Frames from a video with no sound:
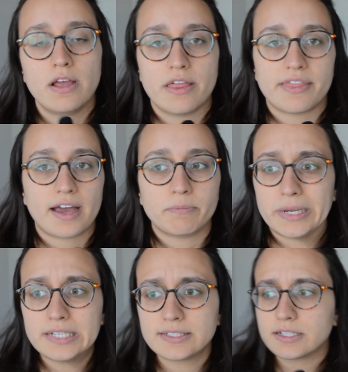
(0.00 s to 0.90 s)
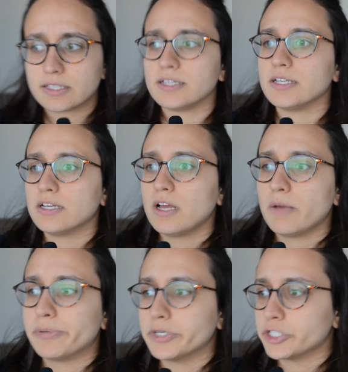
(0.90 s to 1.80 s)
that basically
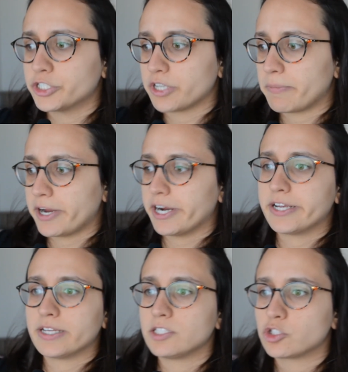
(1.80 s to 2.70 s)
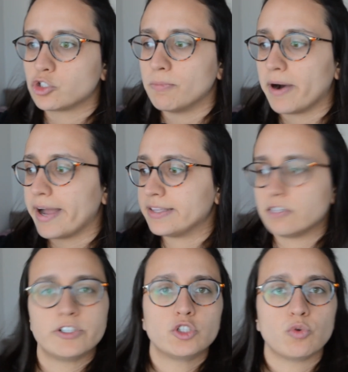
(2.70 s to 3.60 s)
pushed Americans to buy
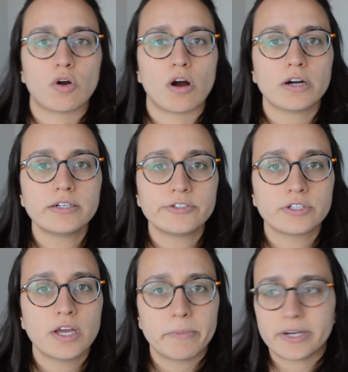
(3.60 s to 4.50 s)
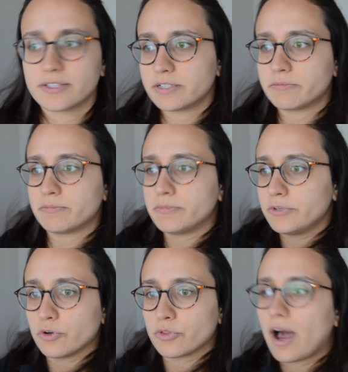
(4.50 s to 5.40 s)
individual cars because
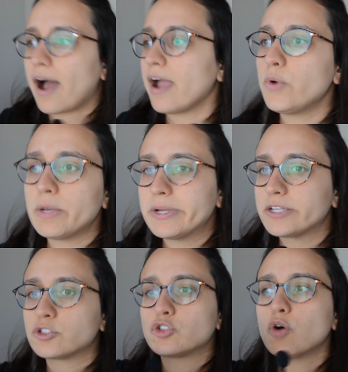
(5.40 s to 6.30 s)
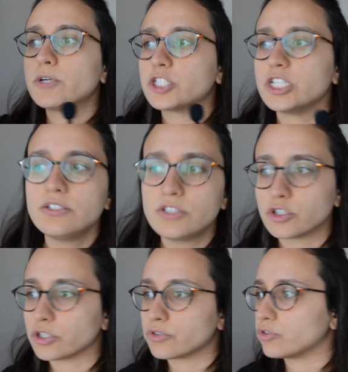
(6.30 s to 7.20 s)
the highway made it so much
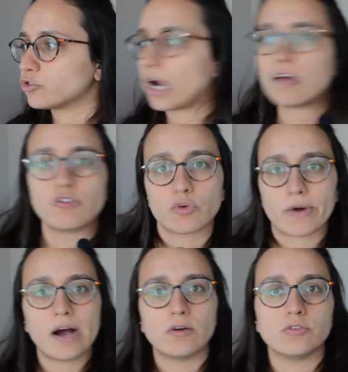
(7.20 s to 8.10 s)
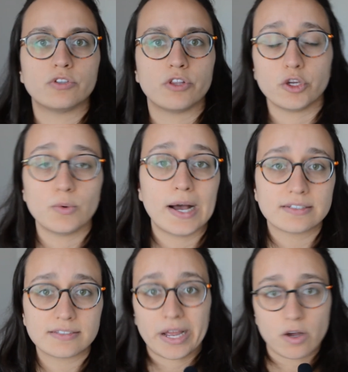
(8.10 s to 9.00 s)
easier to travel around the
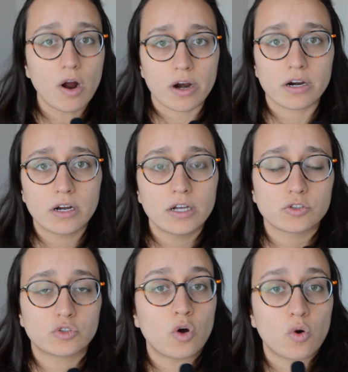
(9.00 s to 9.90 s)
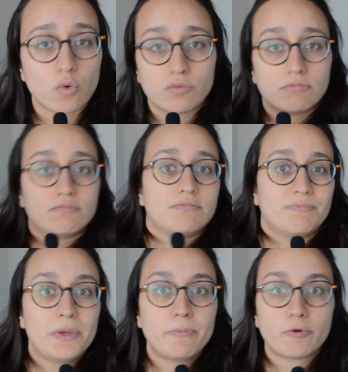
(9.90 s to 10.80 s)
US by car. So
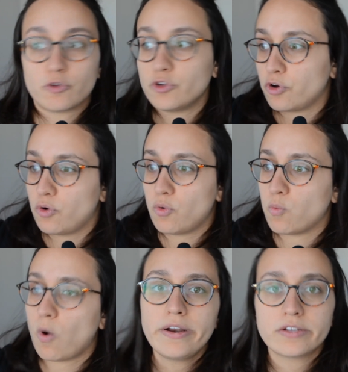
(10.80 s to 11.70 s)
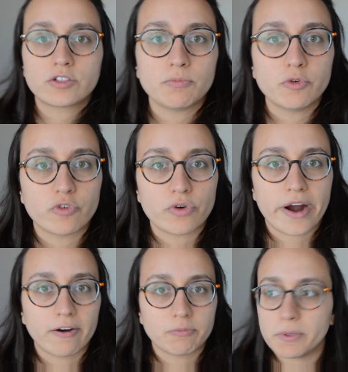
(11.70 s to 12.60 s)
people, wanted to move
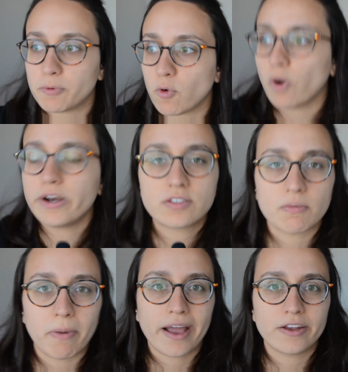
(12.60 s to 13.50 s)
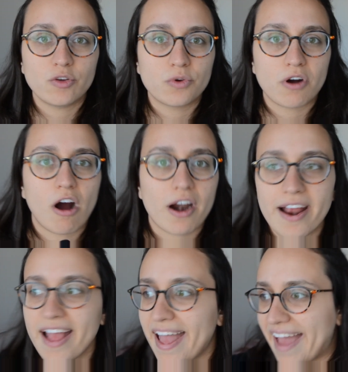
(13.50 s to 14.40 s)
around, people wanted to buy a new car
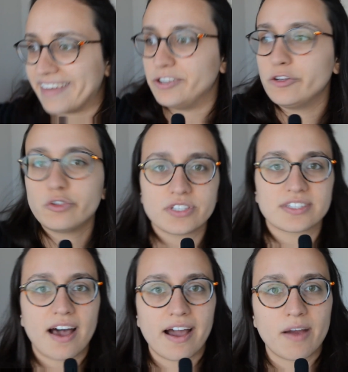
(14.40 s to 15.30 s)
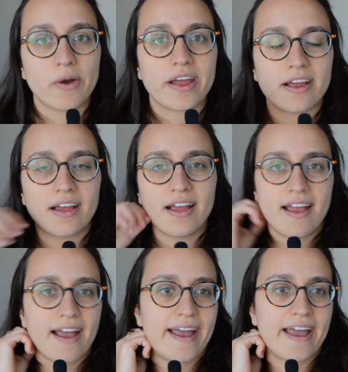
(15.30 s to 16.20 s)
and use this highway.
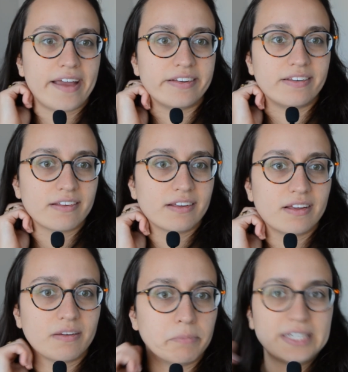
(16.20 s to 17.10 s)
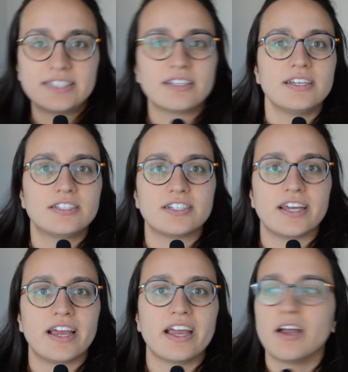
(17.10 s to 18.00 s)
And basically
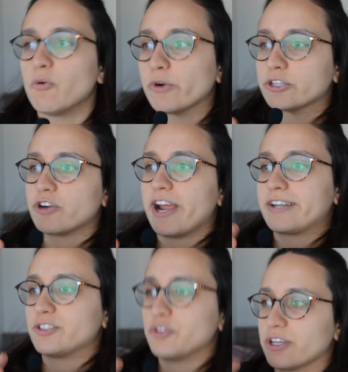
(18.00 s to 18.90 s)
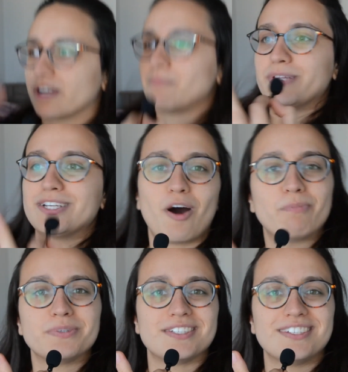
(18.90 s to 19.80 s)
today we're trying to do the complete
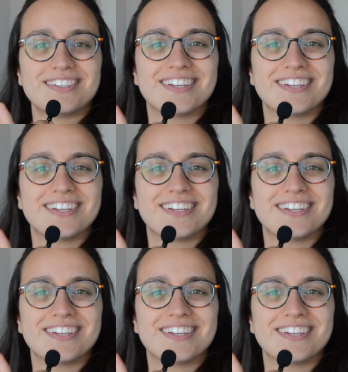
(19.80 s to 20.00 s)
opposite